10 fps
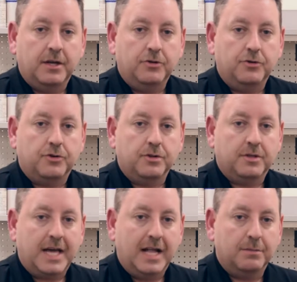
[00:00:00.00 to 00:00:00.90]
You
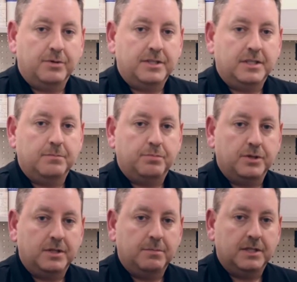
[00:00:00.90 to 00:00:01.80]
could calibrate them,
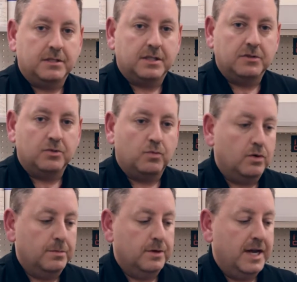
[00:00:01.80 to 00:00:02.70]
put them in the sensor warmer,